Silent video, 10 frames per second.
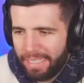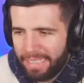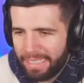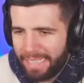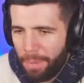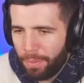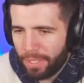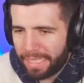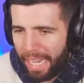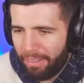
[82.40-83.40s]
sits deep and
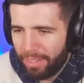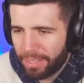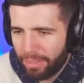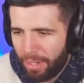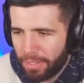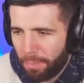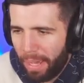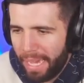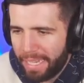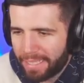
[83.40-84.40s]
does counters with loads of
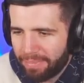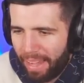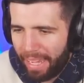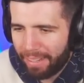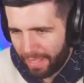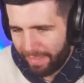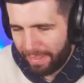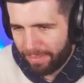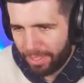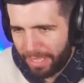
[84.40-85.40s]
pace, man. I
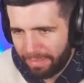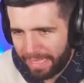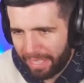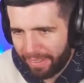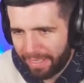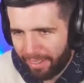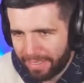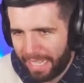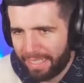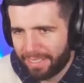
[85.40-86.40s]
think foot champs out the windows,
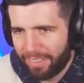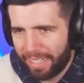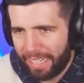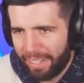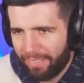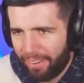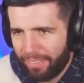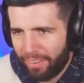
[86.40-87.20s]
lads, already. We're